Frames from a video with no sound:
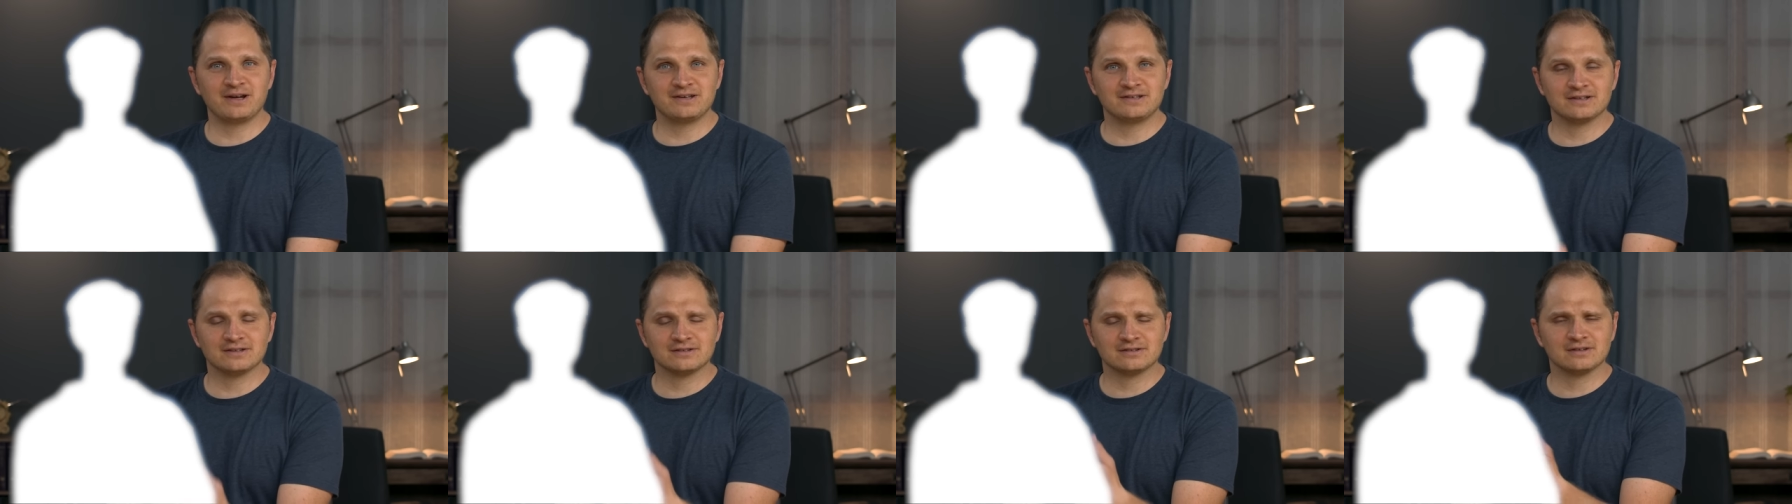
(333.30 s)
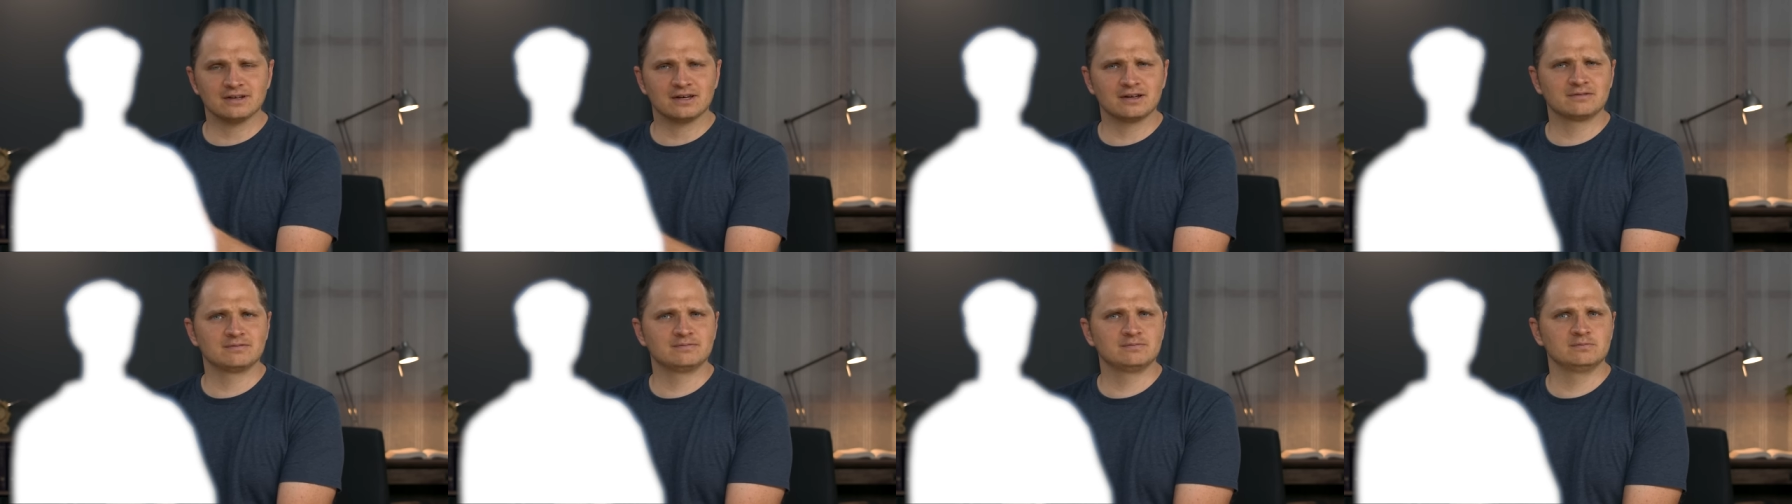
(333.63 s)
might just
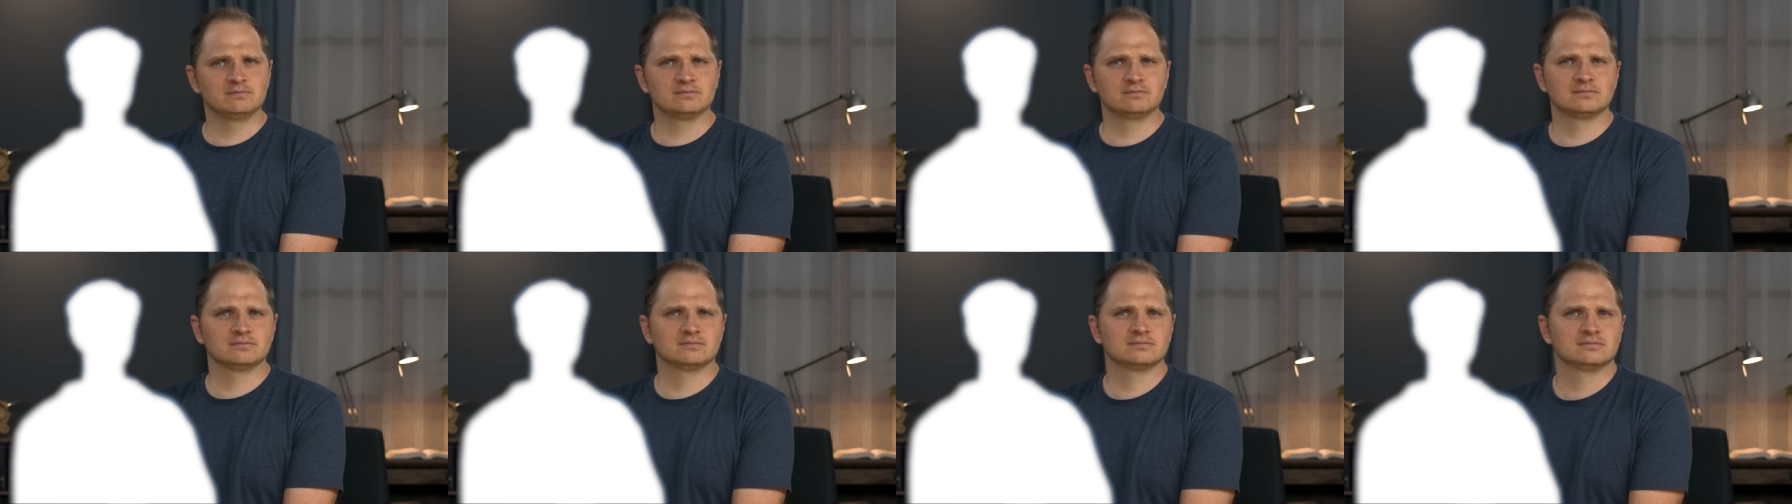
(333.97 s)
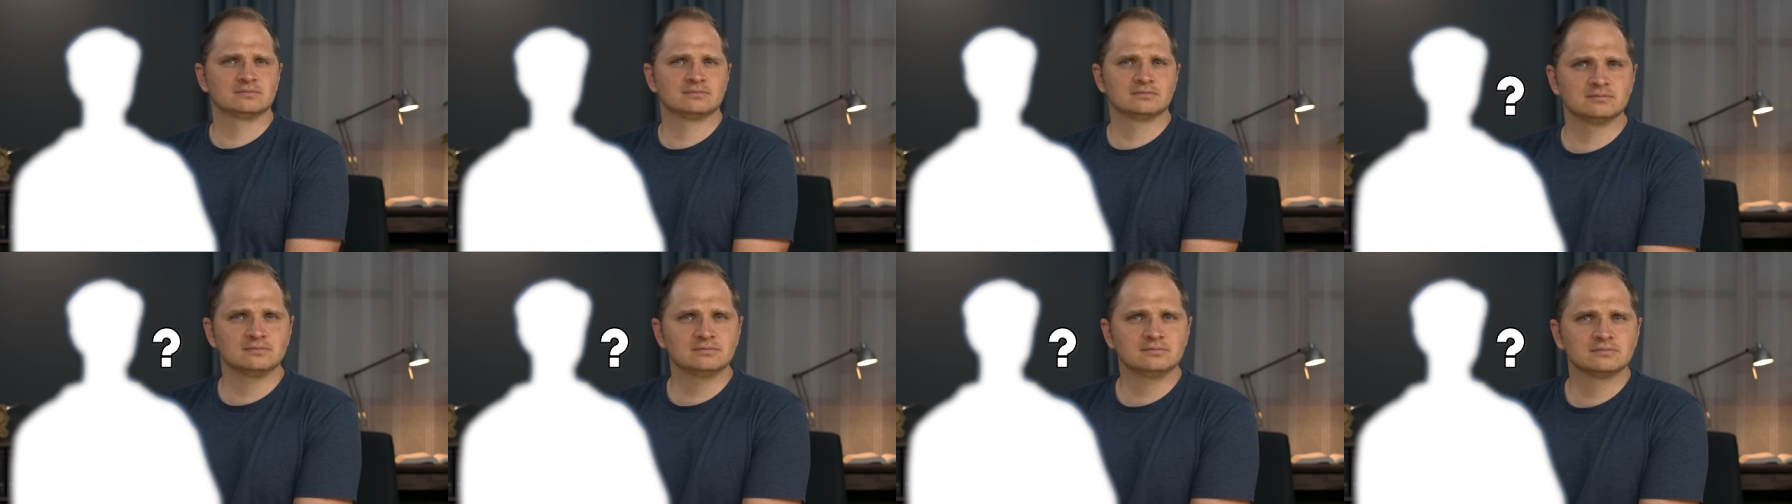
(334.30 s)
like,
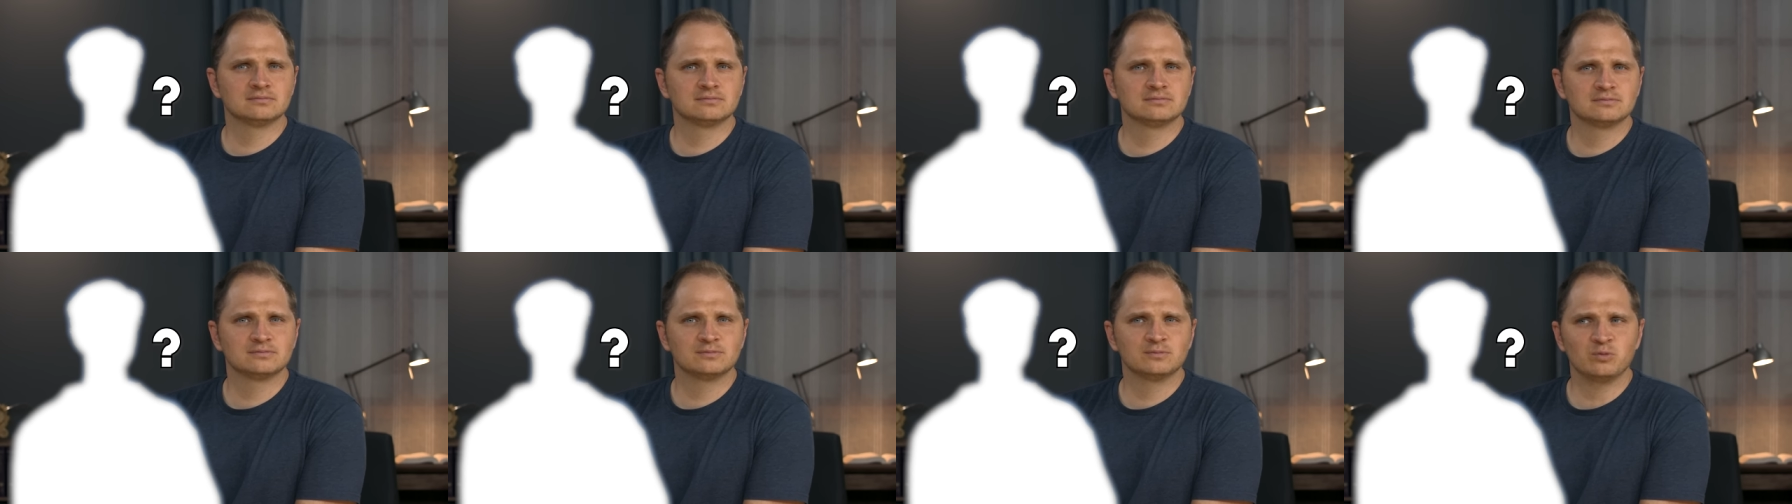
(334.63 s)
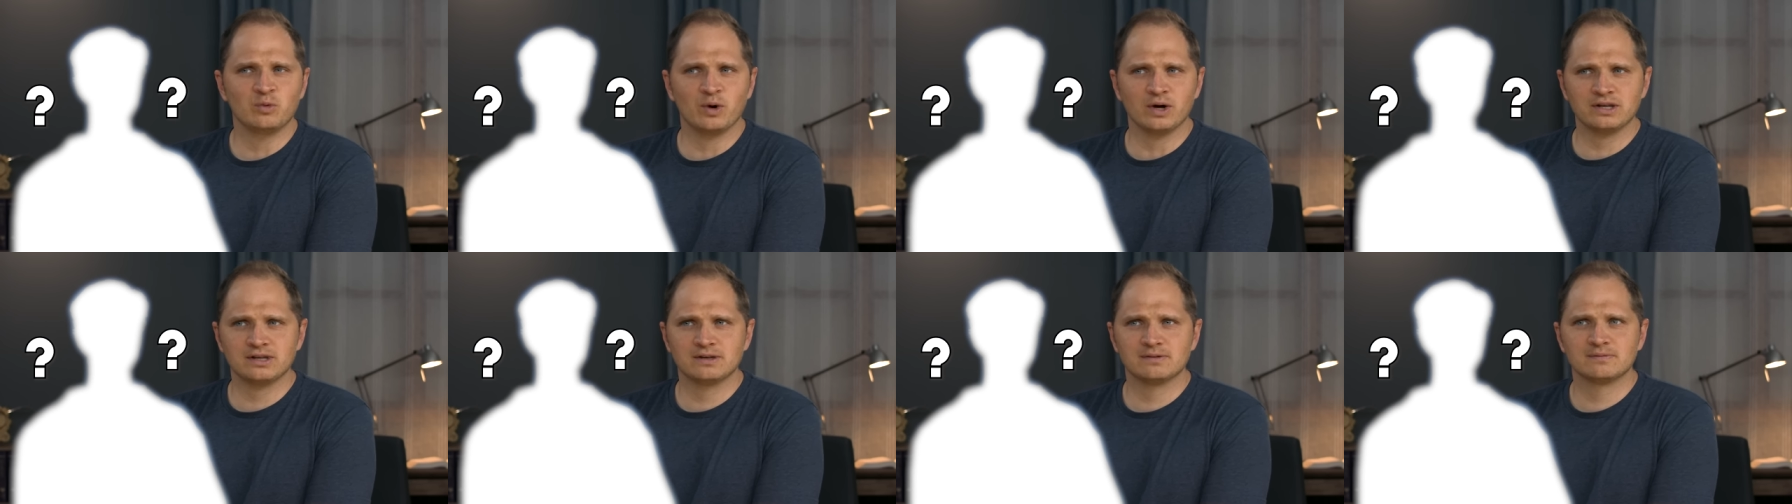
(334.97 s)
hmm,
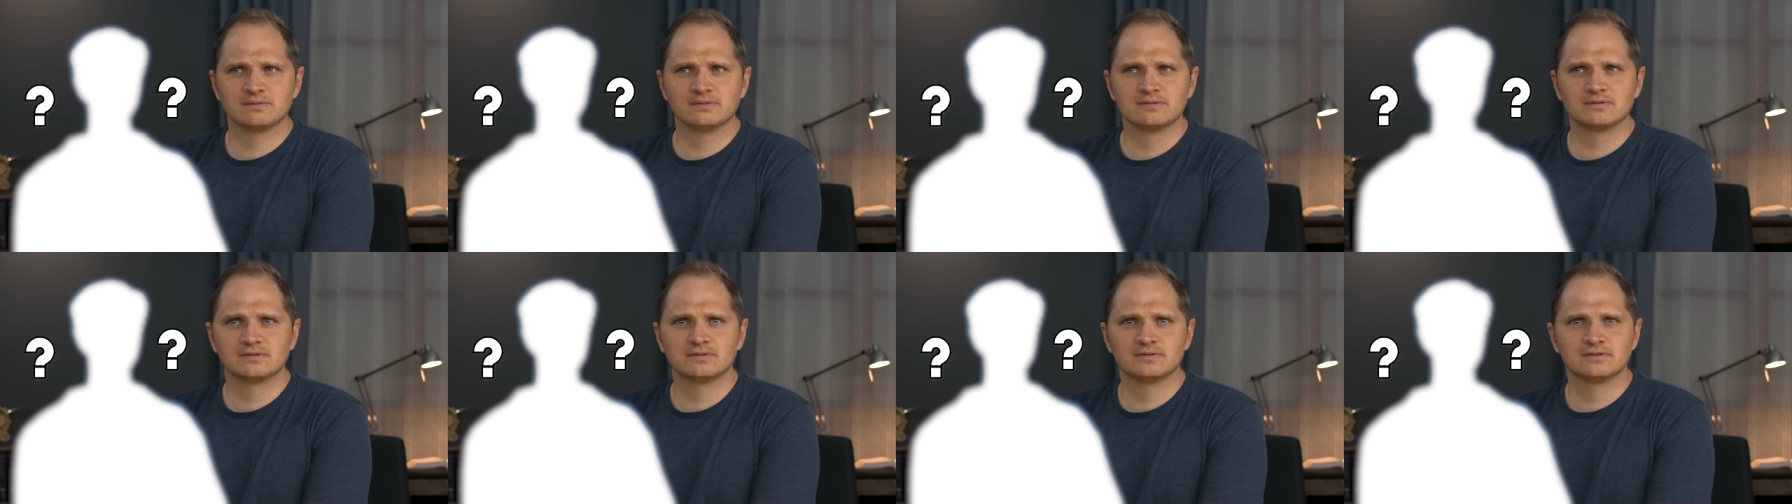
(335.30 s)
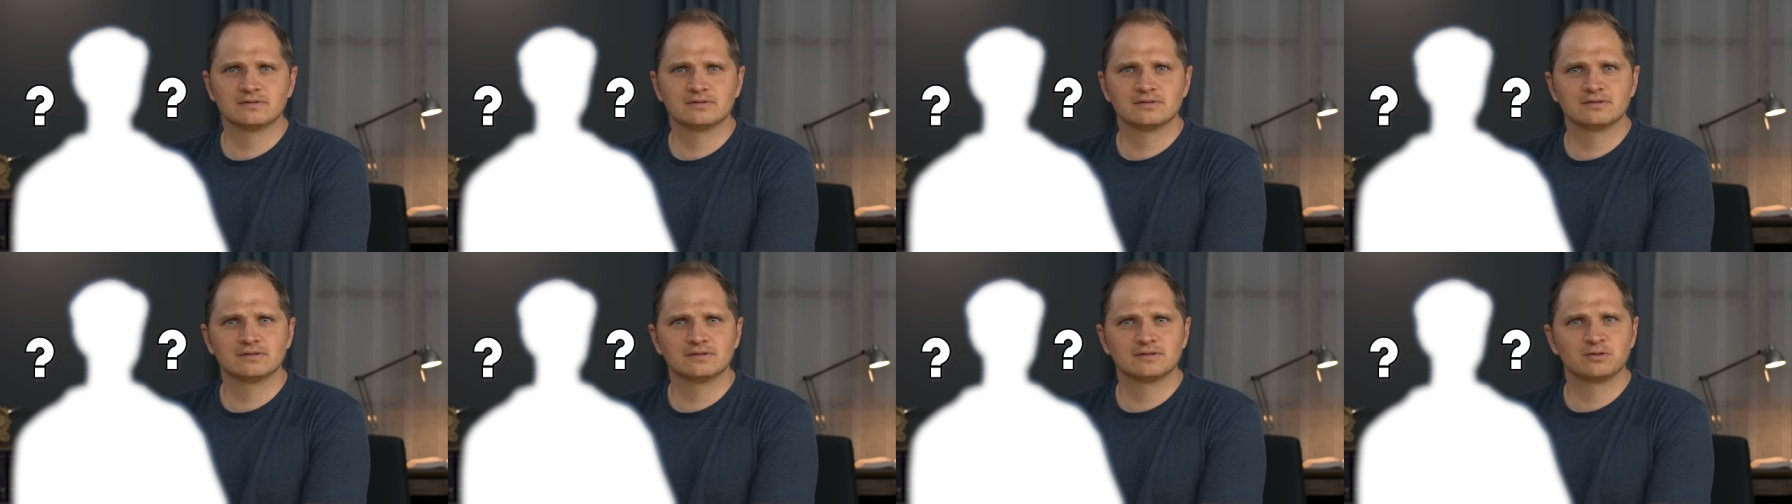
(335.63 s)
what?
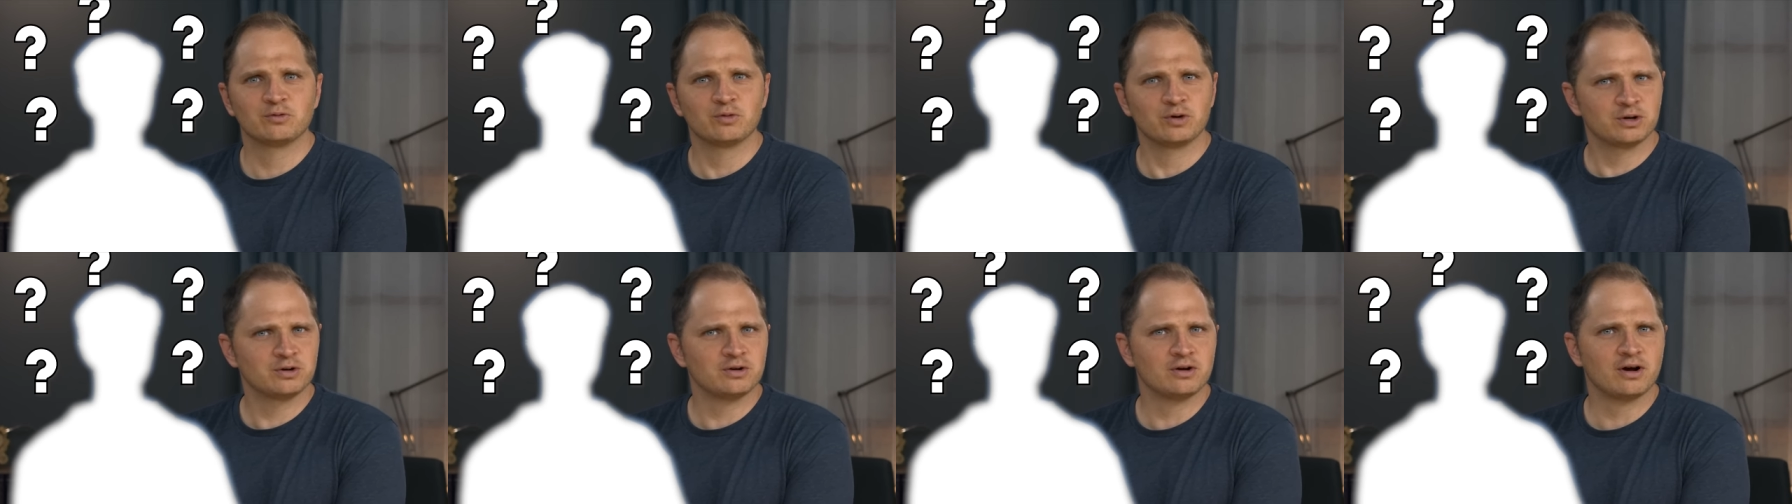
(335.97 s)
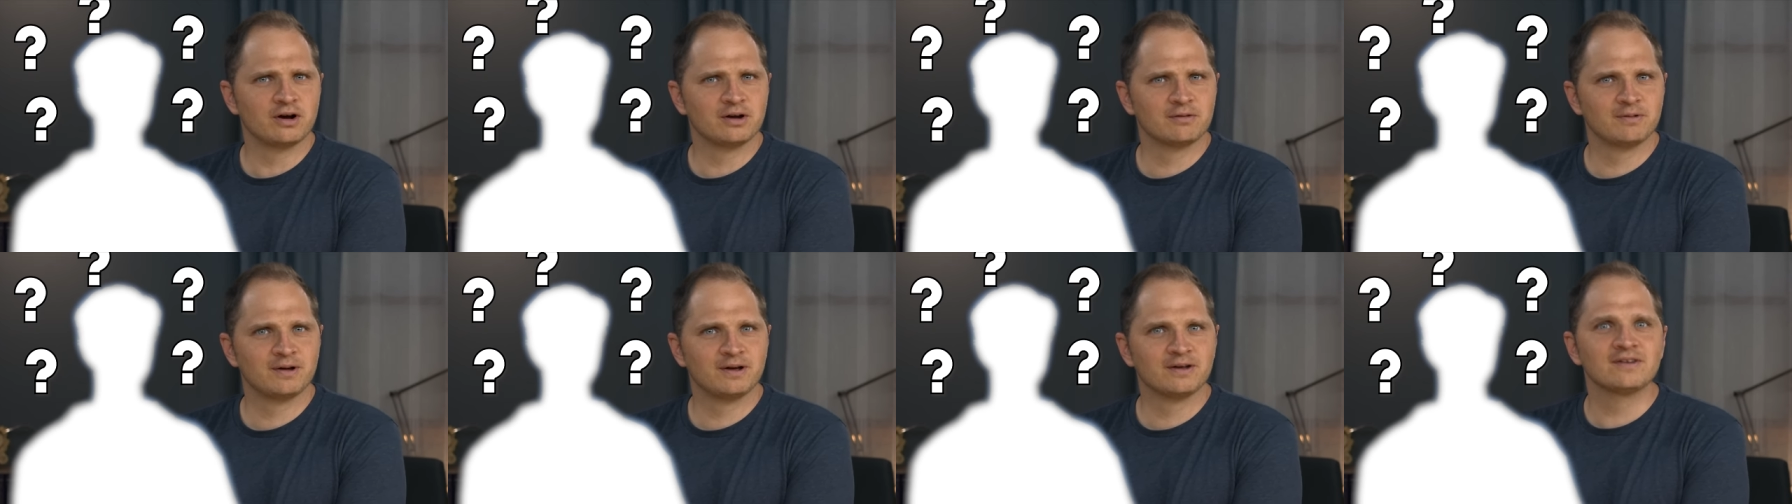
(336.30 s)
What are you
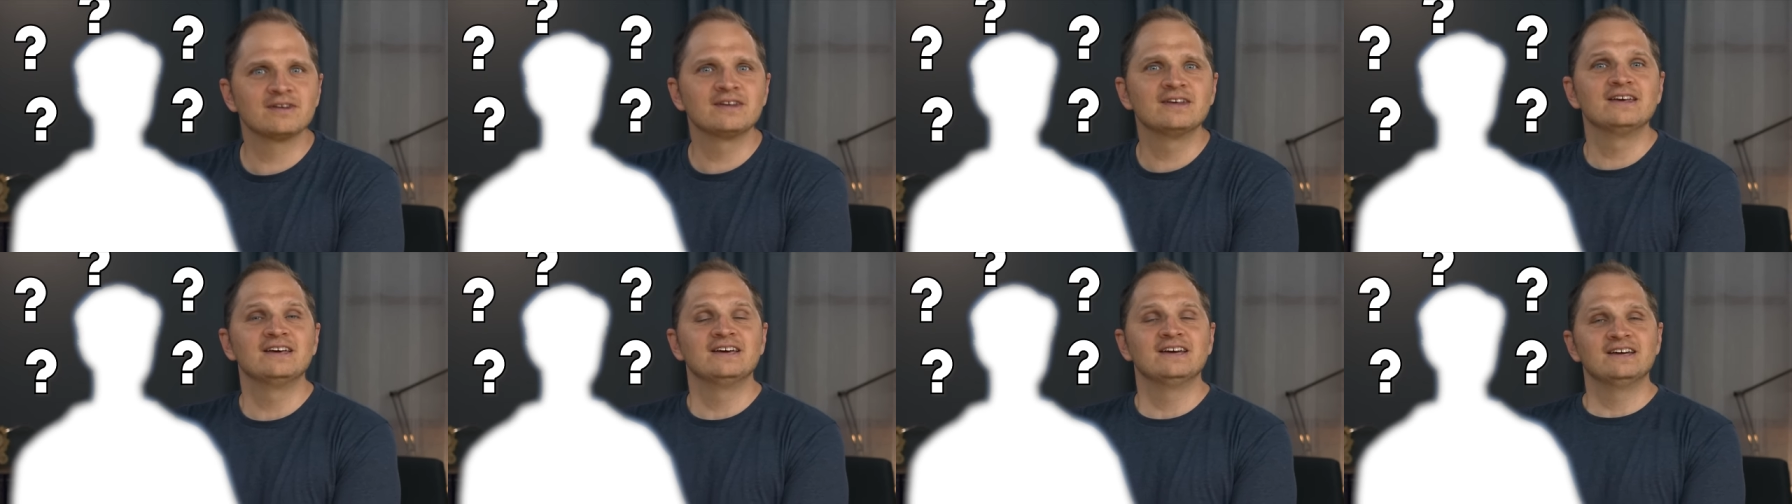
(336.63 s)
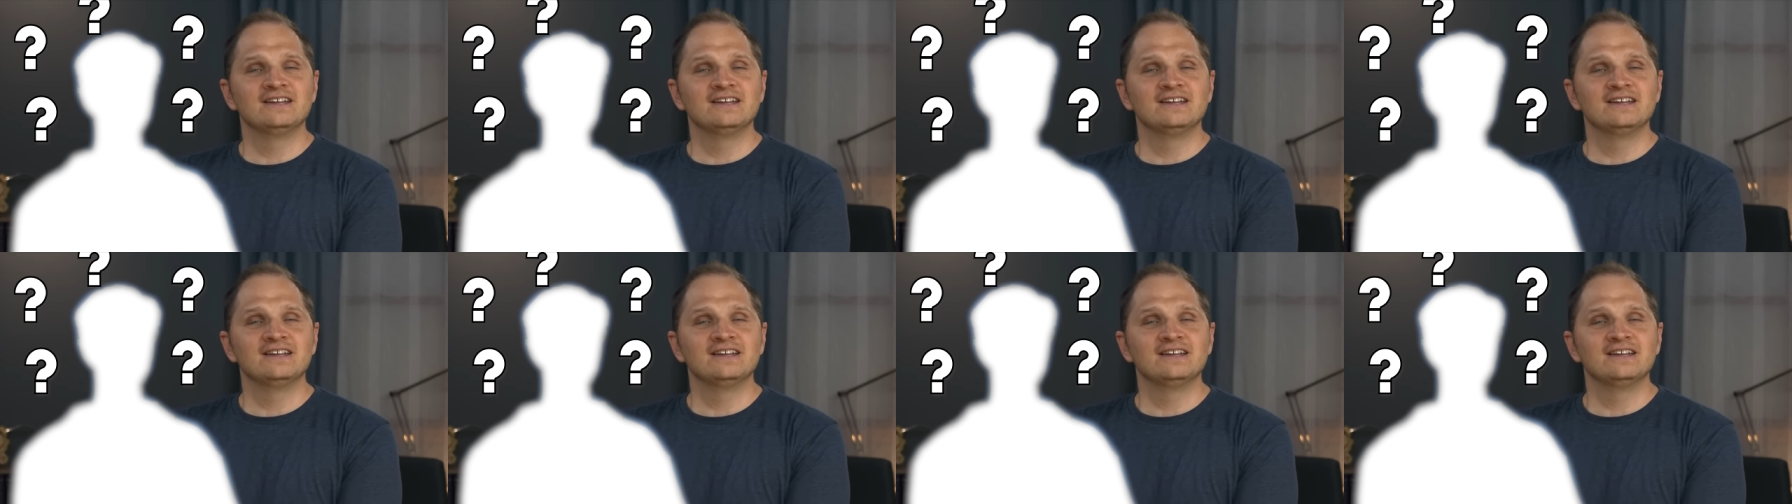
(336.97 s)
talking about?